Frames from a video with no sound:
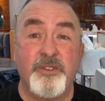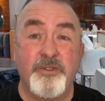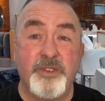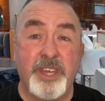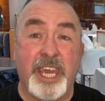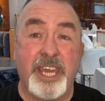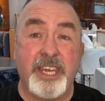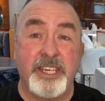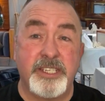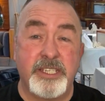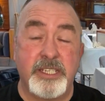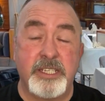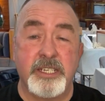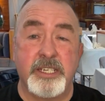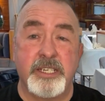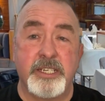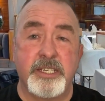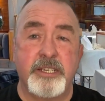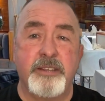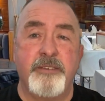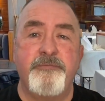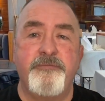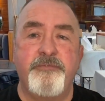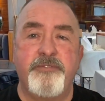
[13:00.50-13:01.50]
you get a
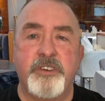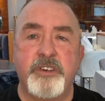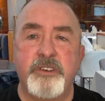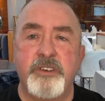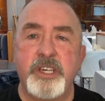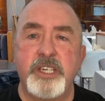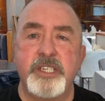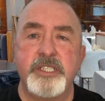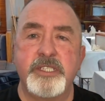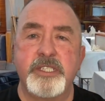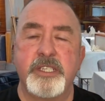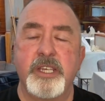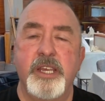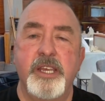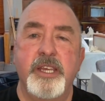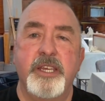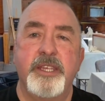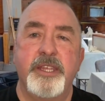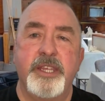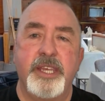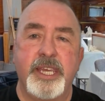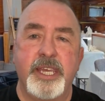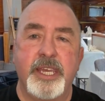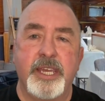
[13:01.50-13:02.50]
dud. And for us,
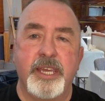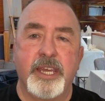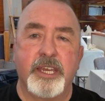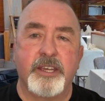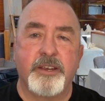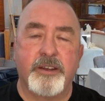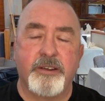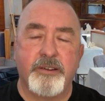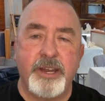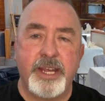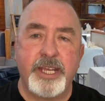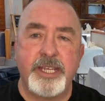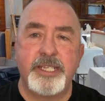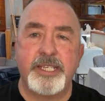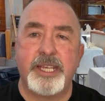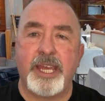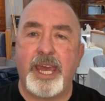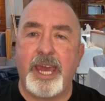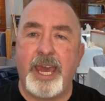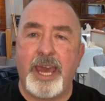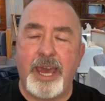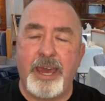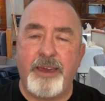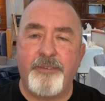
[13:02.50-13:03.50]
the Great
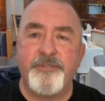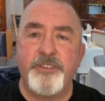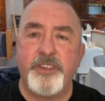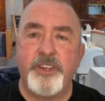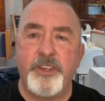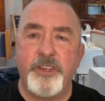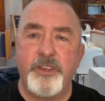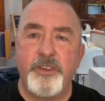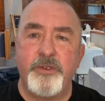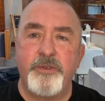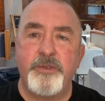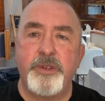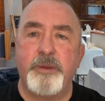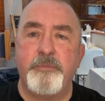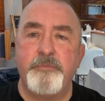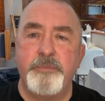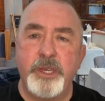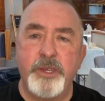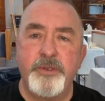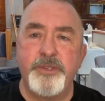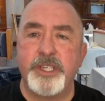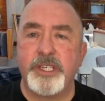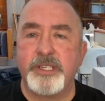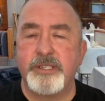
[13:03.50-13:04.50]
Afternoon
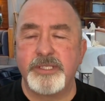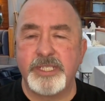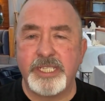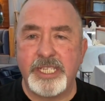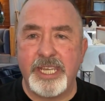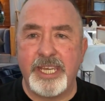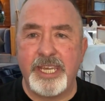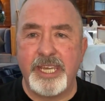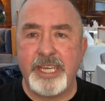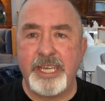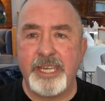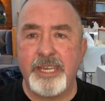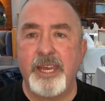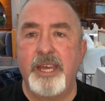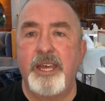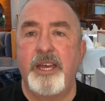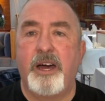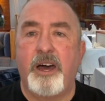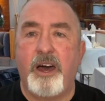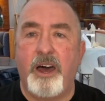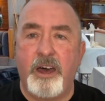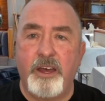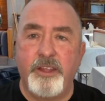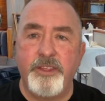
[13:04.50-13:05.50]
Musical Tea
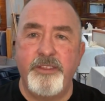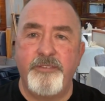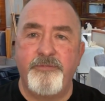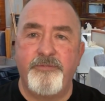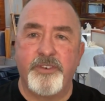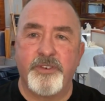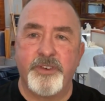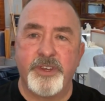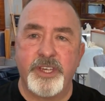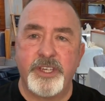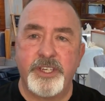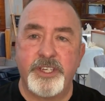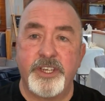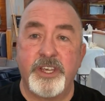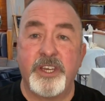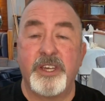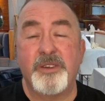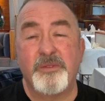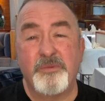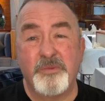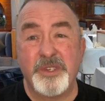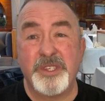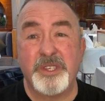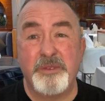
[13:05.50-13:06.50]
on the
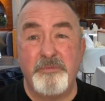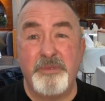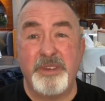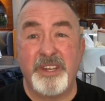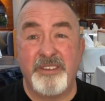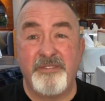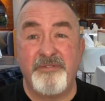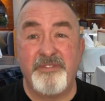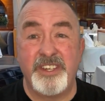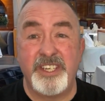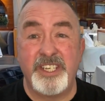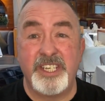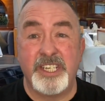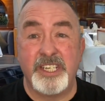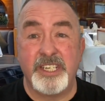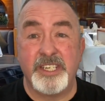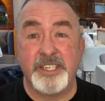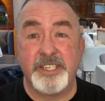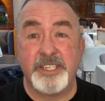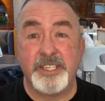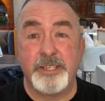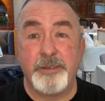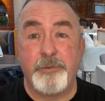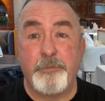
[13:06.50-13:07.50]
Voyager was a bit of a
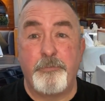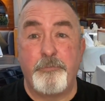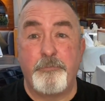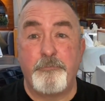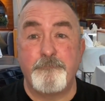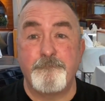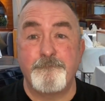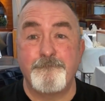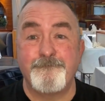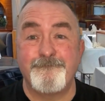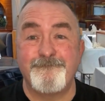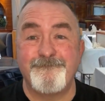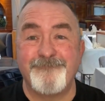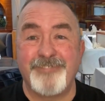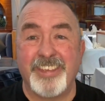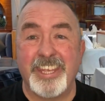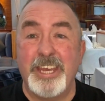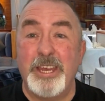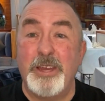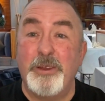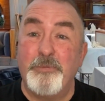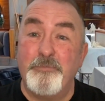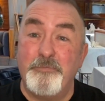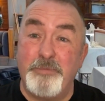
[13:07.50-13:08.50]
dud.
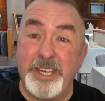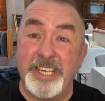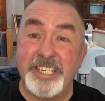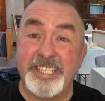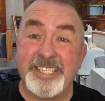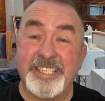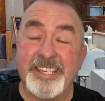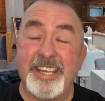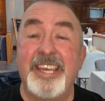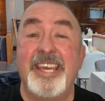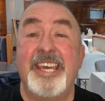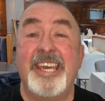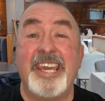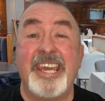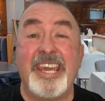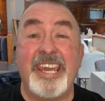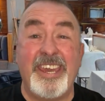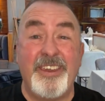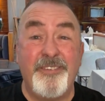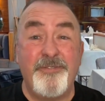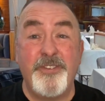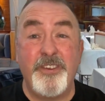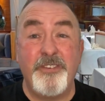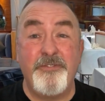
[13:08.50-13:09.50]
But
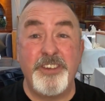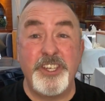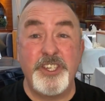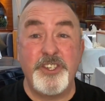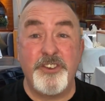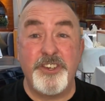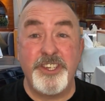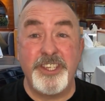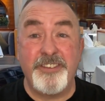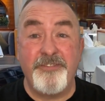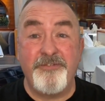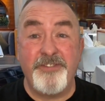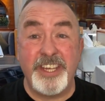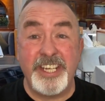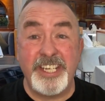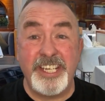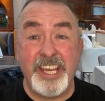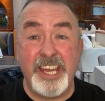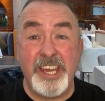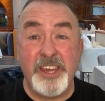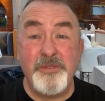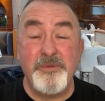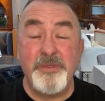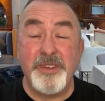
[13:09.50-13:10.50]
if you've enjoyed the
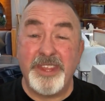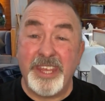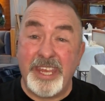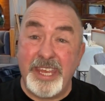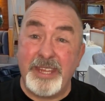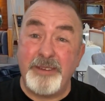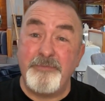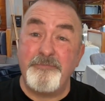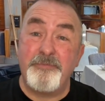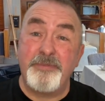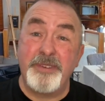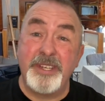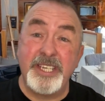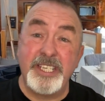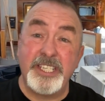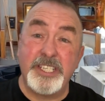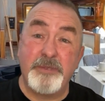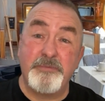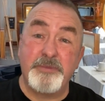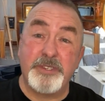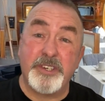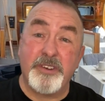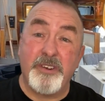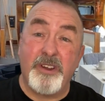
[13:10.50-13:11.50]
video, then please
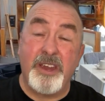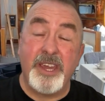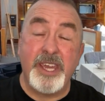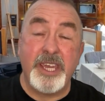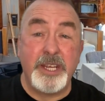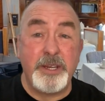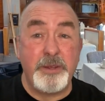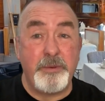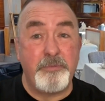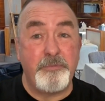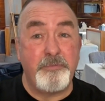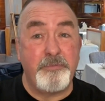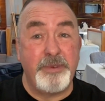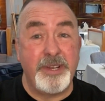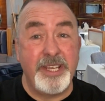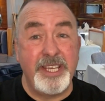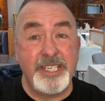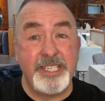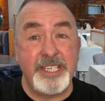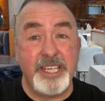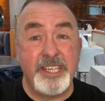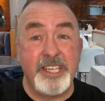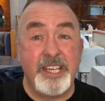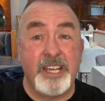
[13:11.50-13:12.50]
subscribe,
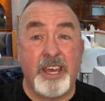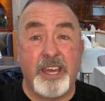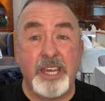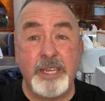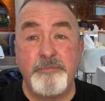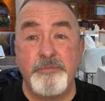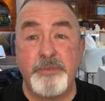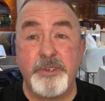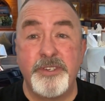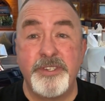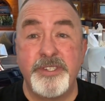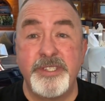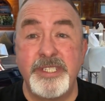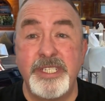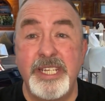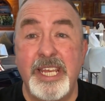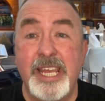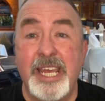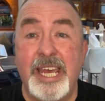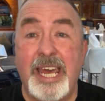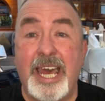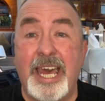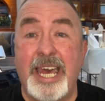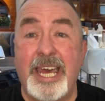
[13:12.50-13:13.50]
please hit the like button
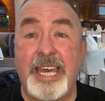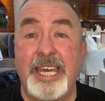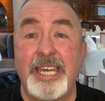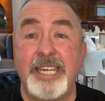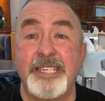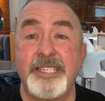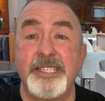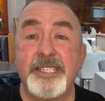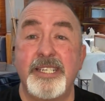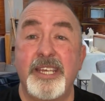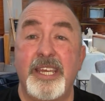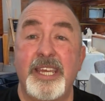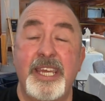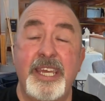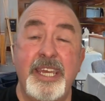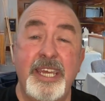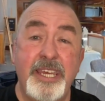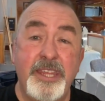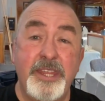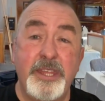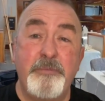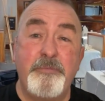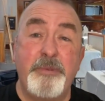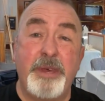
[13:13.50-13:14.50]
and
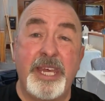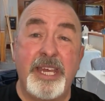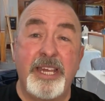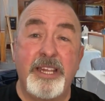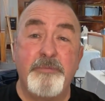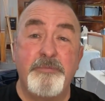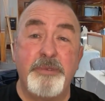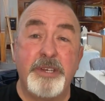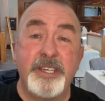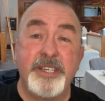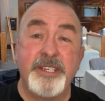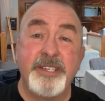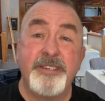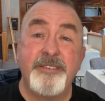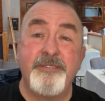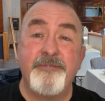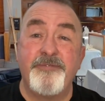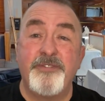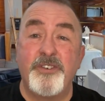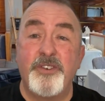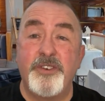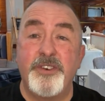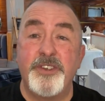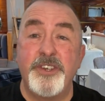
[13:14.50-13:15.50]
hit the bell button
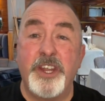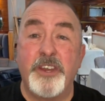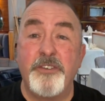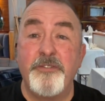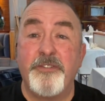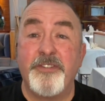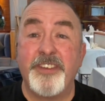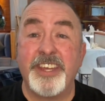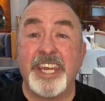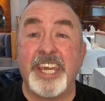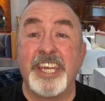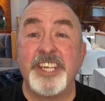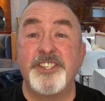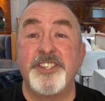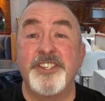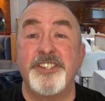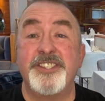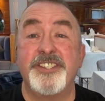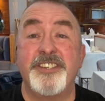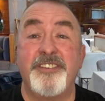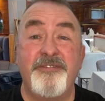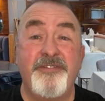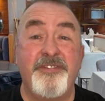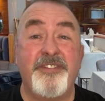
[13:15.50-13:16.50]
for
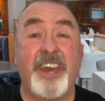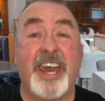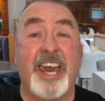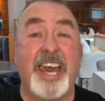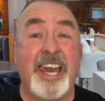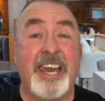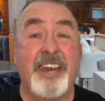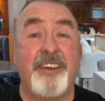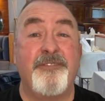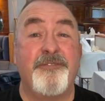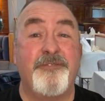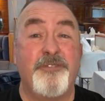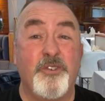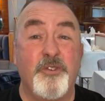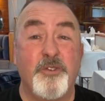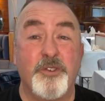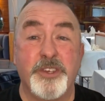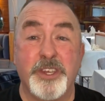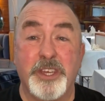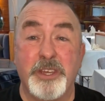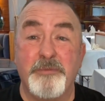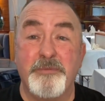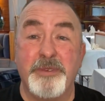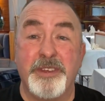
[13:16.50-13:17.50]
notifications of our
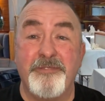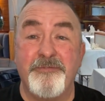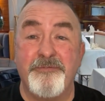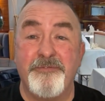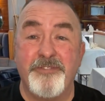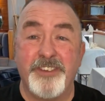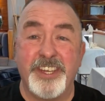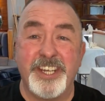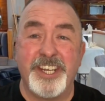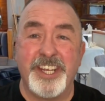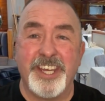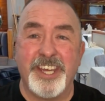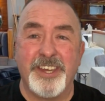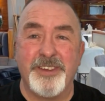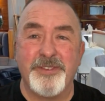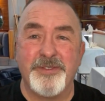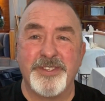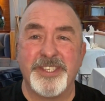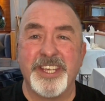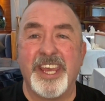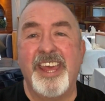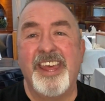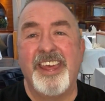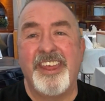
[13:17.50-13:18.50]
forthcoming
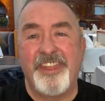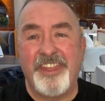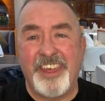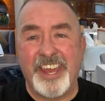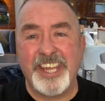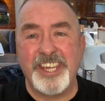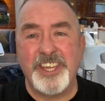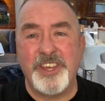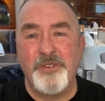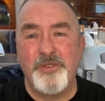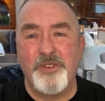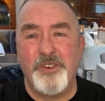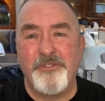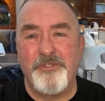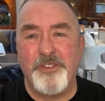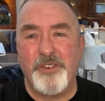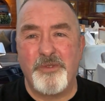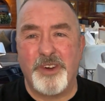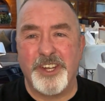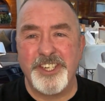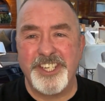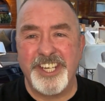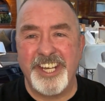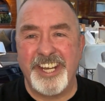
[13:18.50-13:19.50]
videos. Thank you all for
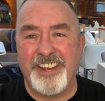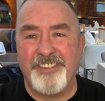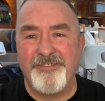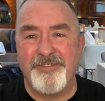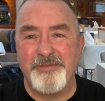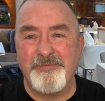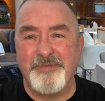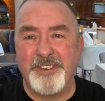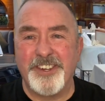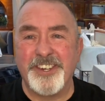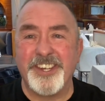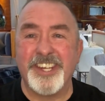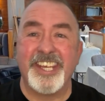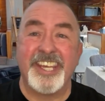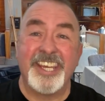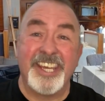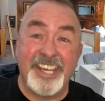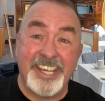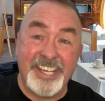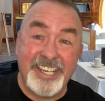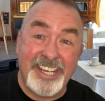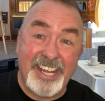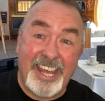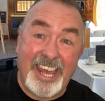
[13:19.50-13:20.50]
watching, everybody,
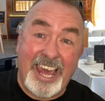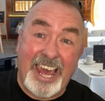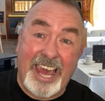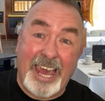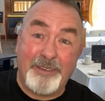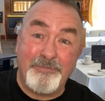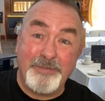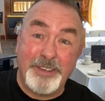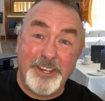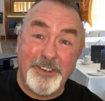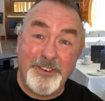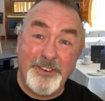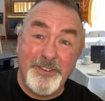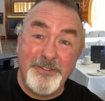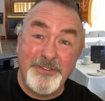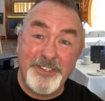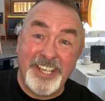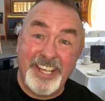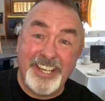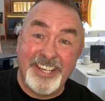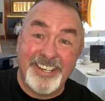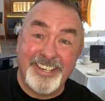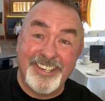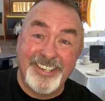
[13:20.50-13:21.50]
and happy
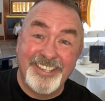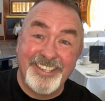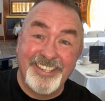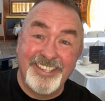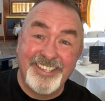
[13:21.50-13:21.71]
cruising.